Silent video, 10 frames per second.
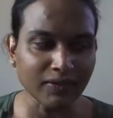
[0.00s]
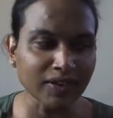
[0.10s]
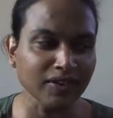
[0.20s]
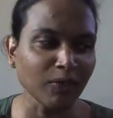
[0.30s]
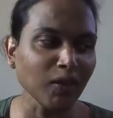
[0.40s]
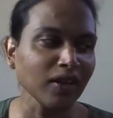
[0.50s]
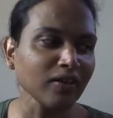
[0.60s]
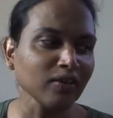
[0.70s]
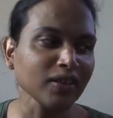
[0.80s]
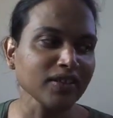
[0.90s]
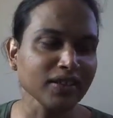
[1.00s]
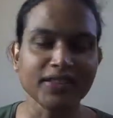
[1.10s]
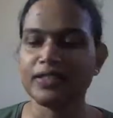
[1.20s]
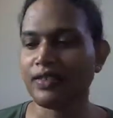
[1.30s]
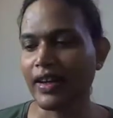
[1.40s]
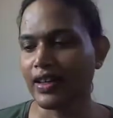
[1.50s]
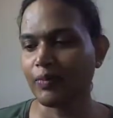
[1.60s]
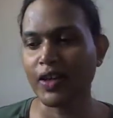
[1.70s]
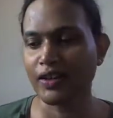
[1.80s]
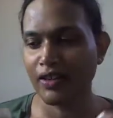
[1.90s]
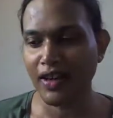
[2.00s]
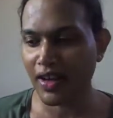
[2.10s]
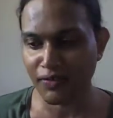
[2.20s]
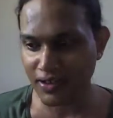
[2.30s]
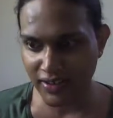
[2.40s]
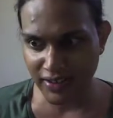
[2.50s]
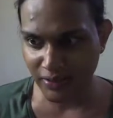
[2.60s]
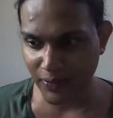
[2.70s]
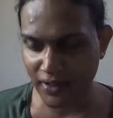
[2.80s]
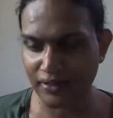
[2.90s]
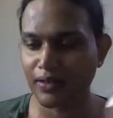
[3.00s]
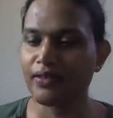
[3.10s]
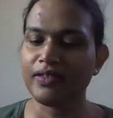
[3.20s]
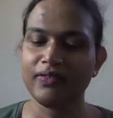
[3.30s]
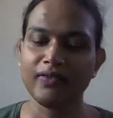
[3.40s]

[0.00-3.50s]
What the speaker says: with someone who isn't trans, might not have to deal with, you know,